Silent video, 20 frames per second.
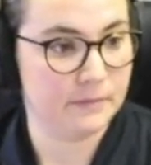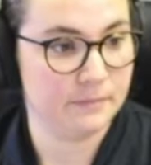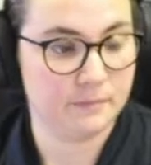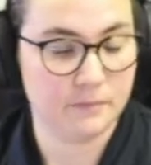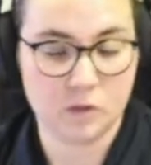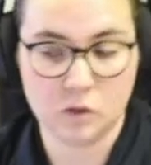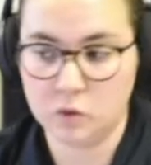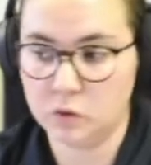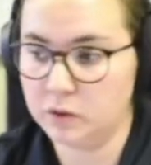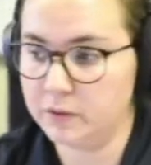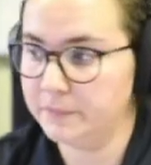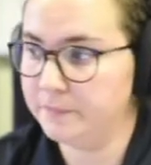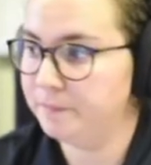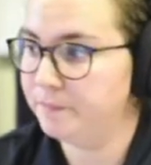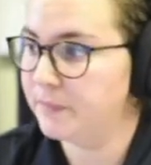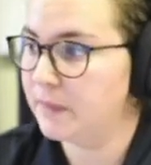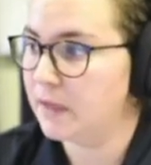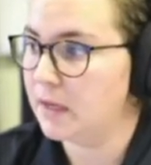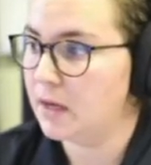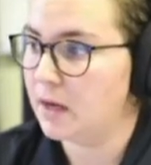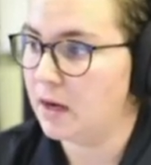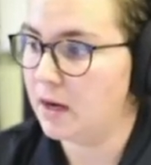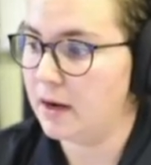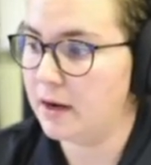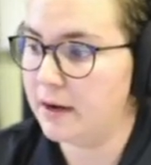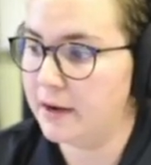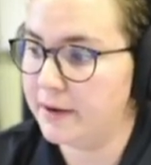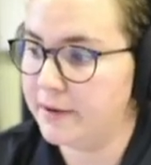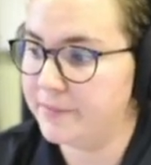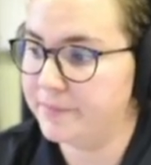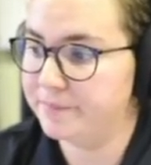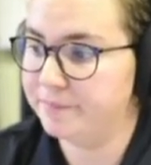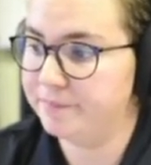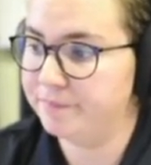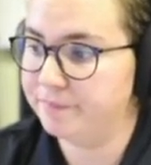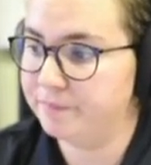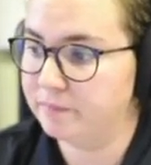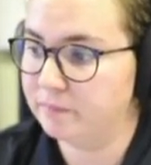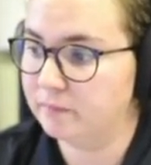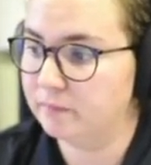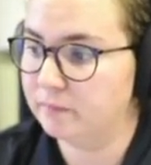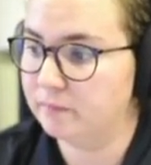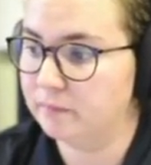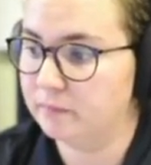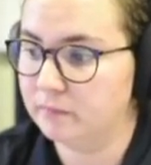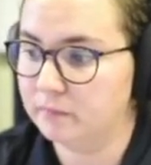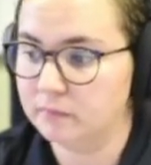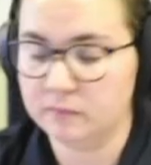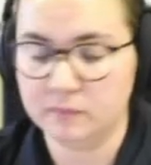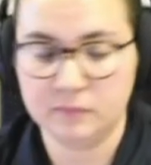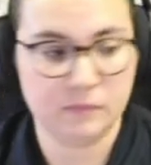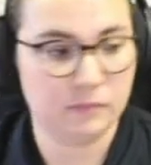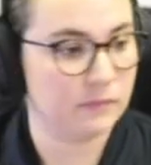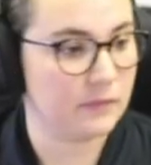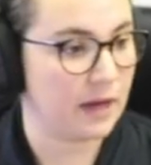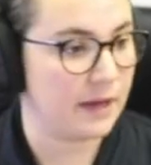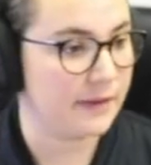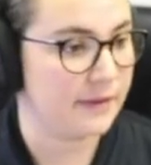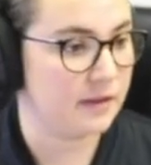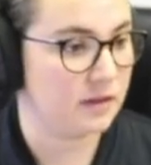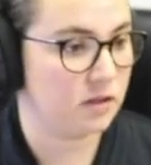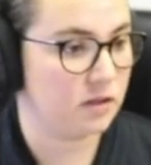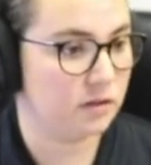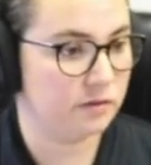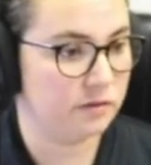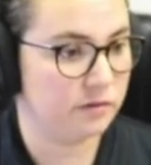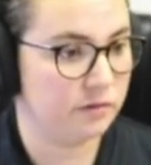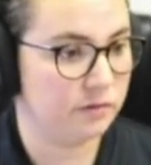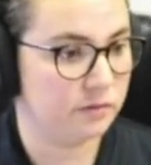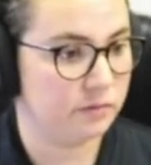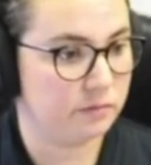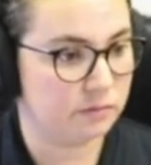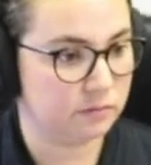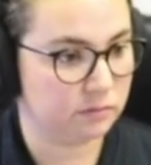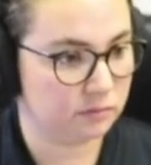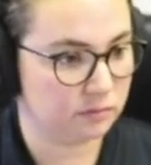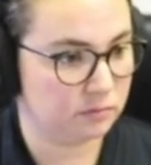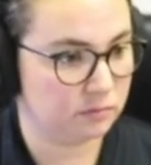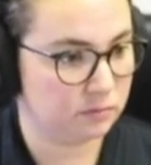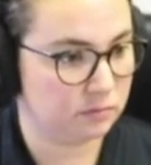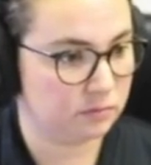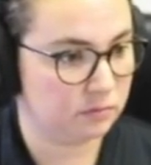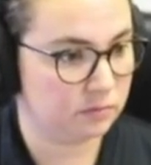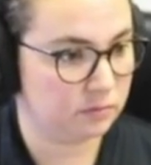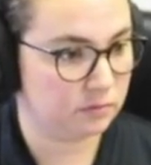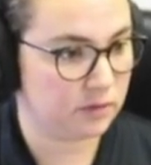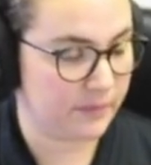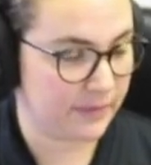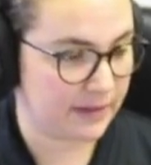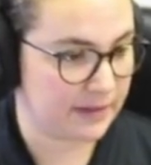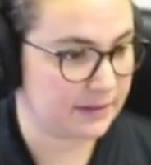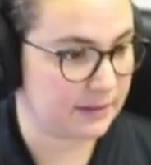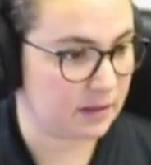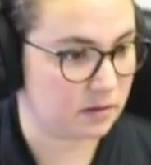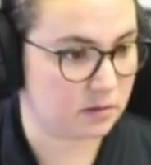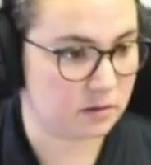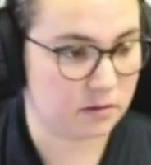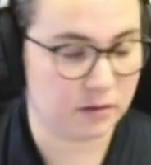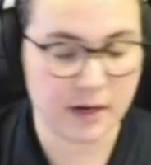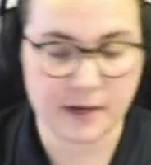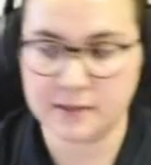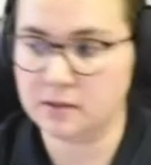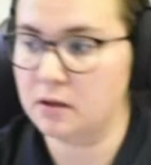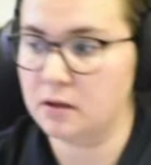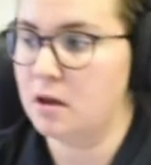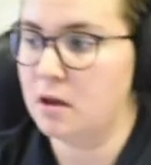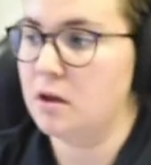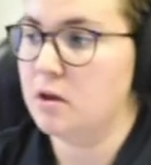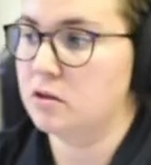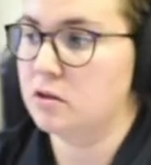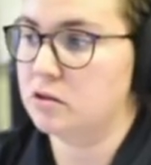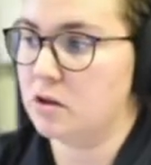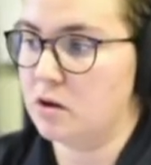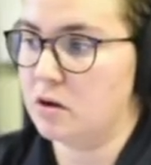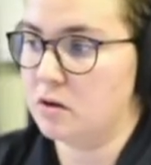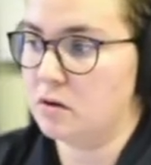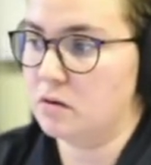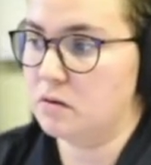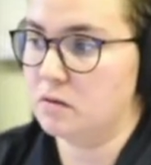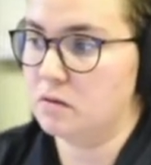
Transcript: Cool? I think that makes sense, correct? So